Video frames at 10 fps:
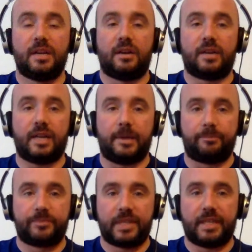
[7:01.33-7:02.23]
Okay,
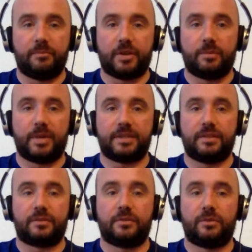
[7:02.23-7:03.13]
then we go back to the
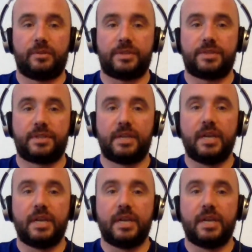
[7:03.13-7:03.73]
chorus.